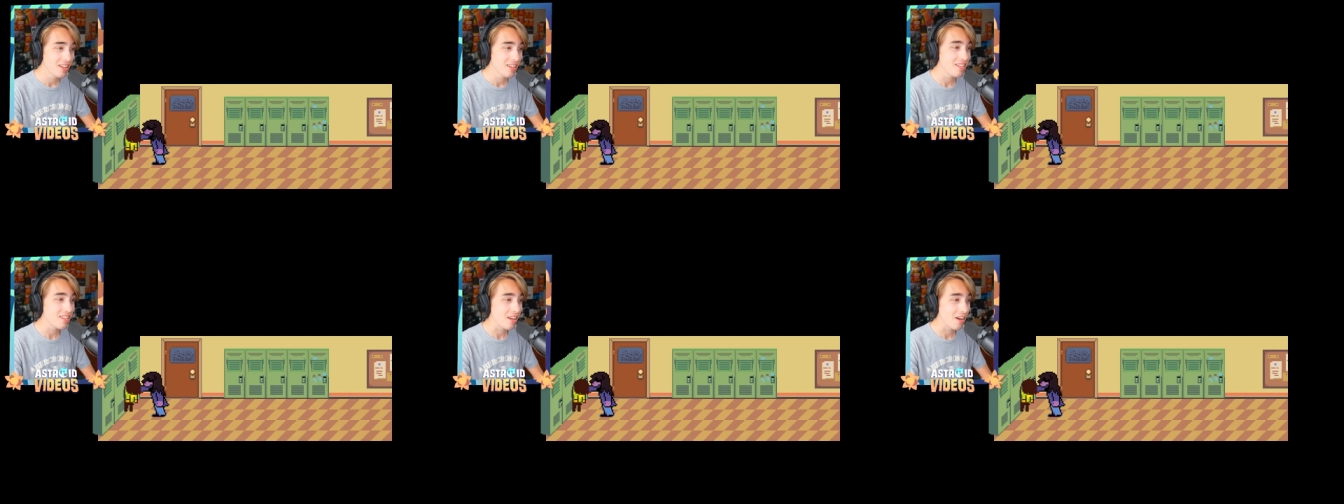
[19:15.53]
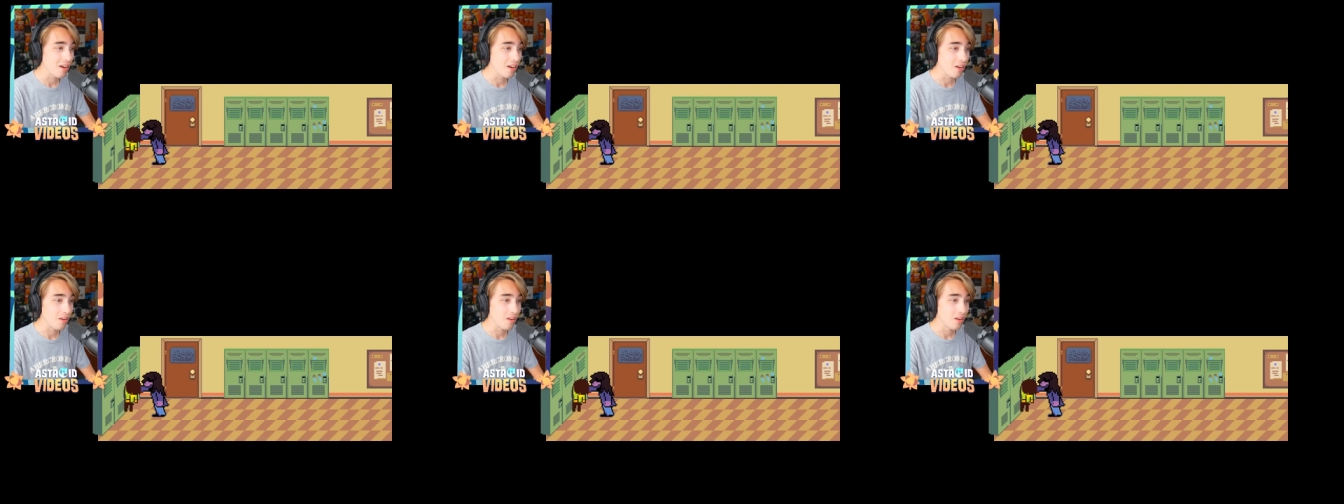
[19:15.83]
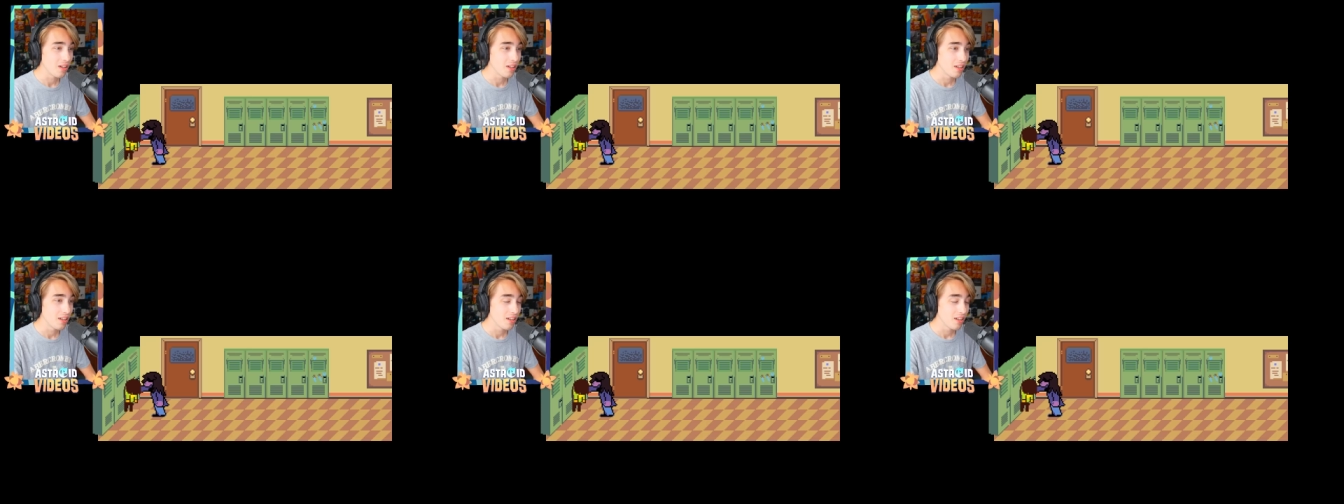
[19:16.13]
So,
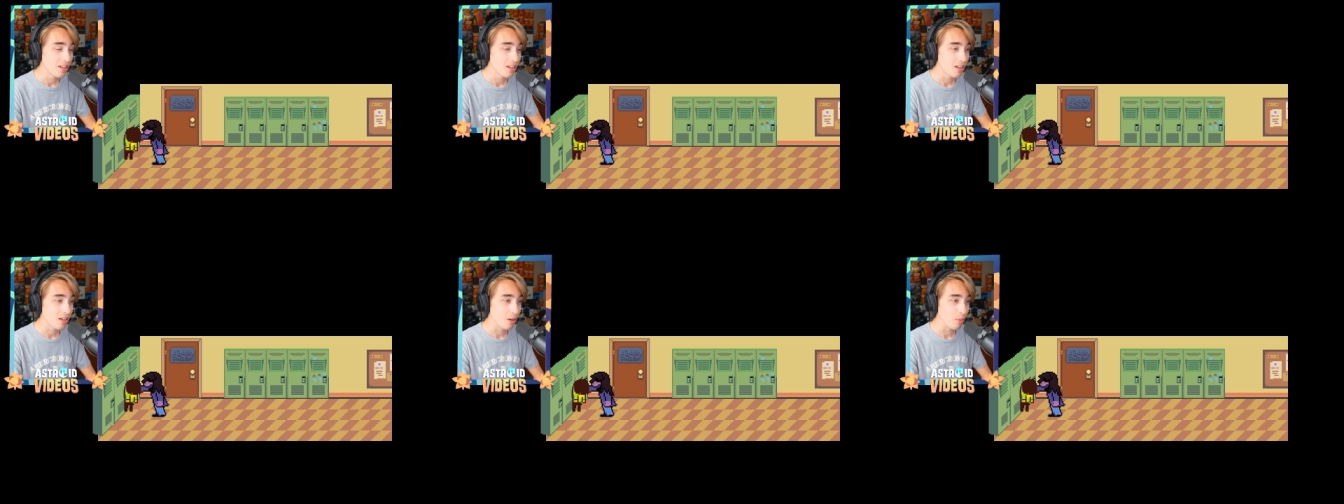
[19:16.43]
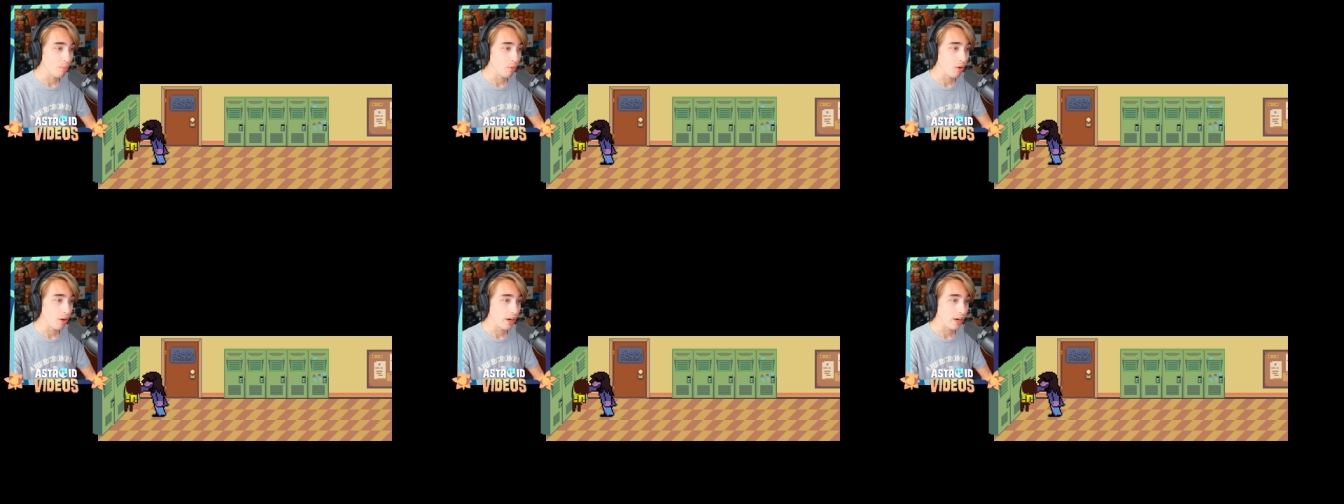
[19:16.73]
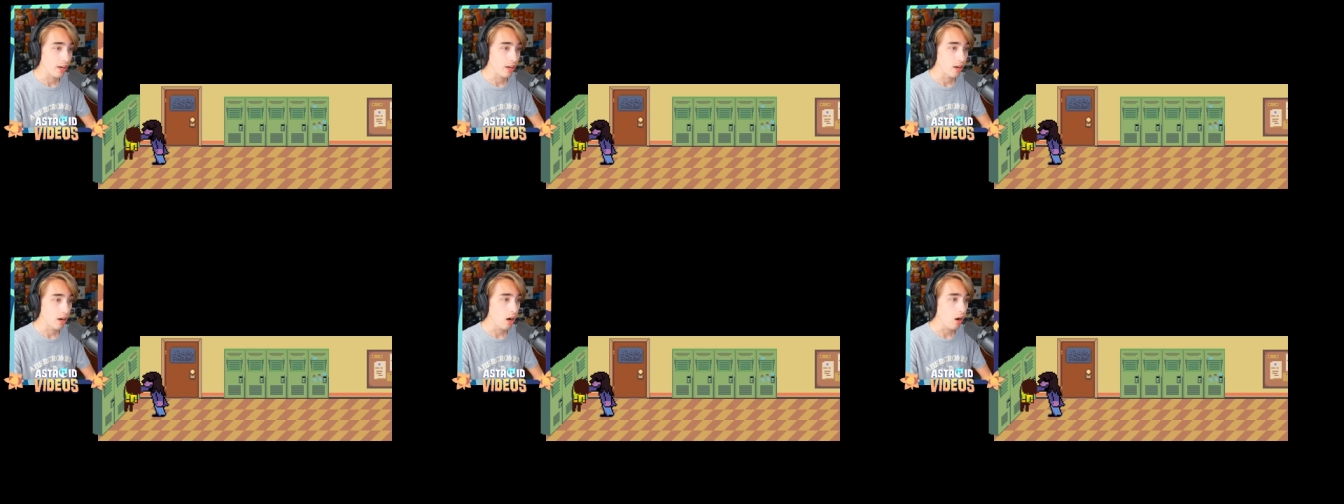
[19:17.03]
oh
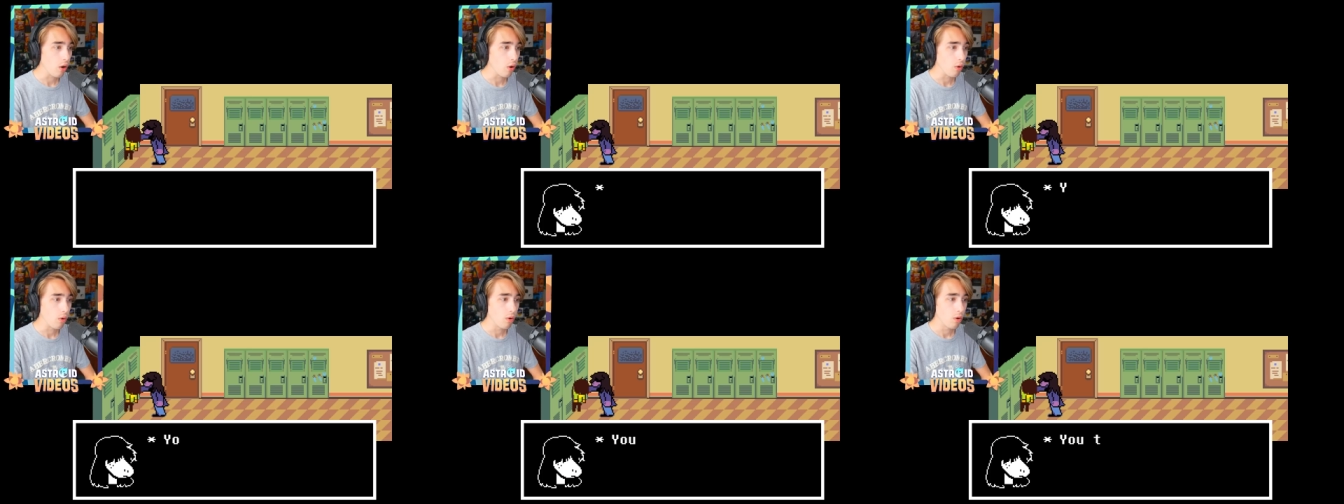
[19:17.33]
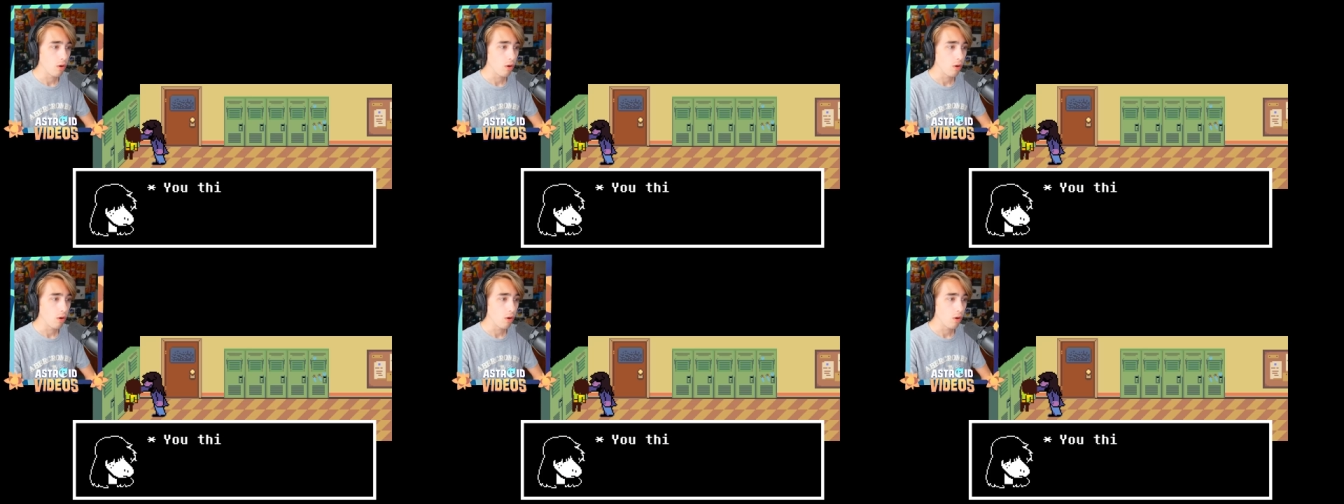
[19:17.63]
boy. Oh.